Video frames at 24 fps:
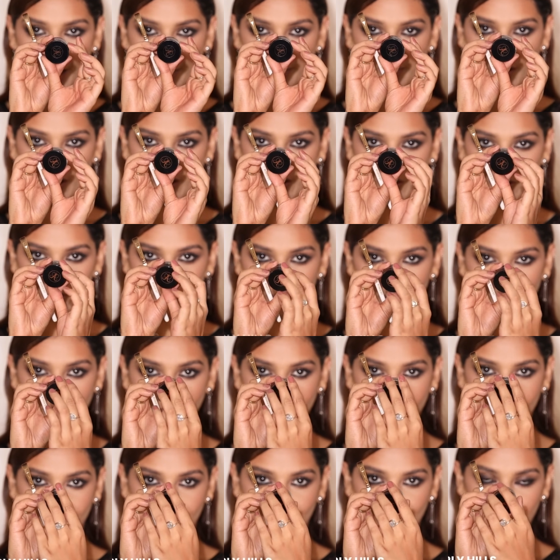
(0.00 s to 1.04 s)
I'm now
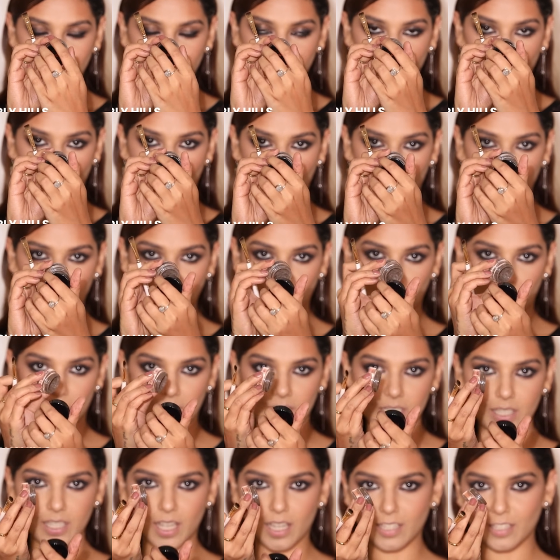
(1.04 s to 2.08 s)
using the dip brow from
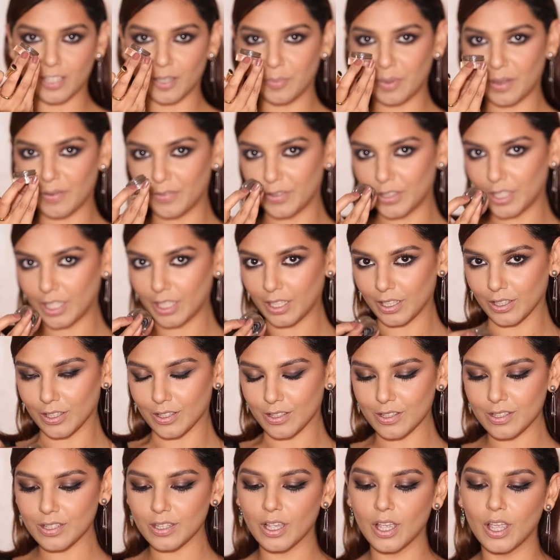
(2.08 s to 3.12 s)
Anastasia Beverly
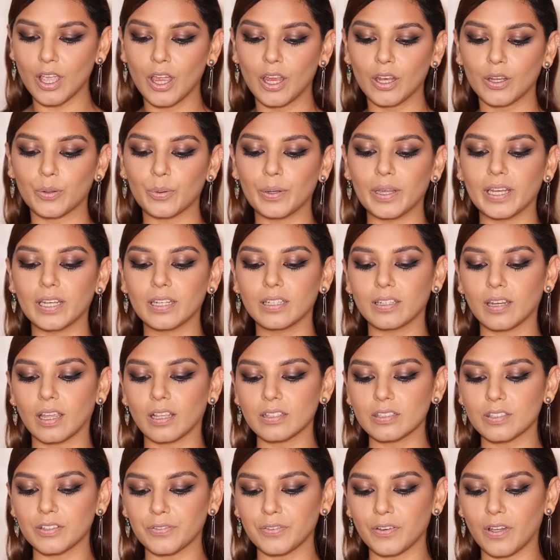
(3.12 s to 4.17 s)
Hills to
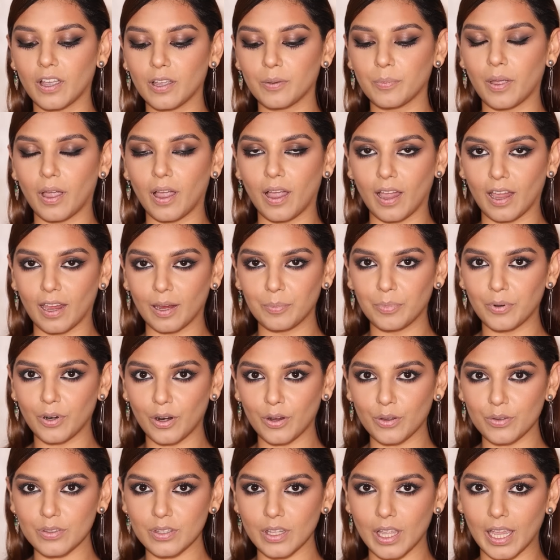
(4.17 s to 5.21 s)
intensify my
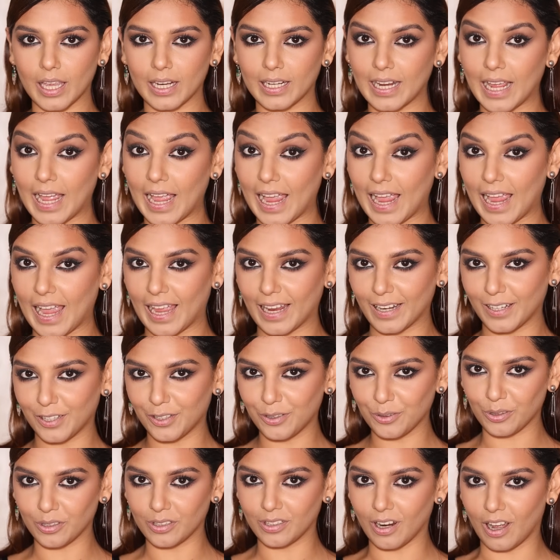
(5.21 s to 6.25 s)
eyebrows and add
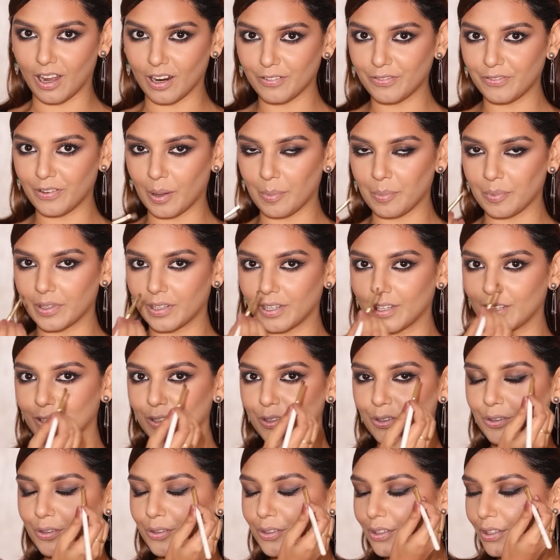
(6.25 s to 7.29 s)
to the dark feminine
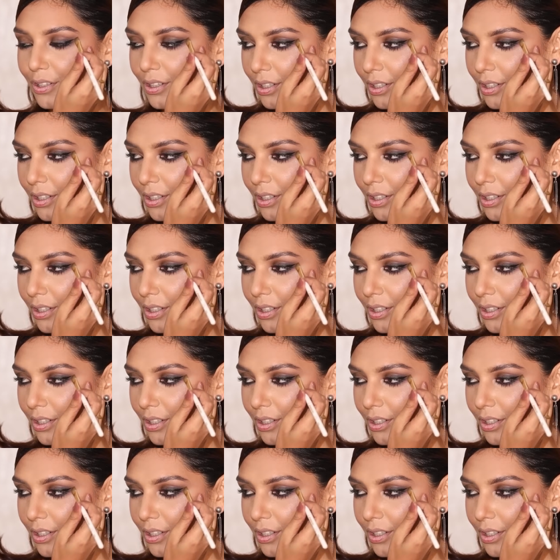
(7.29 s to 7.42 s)
look.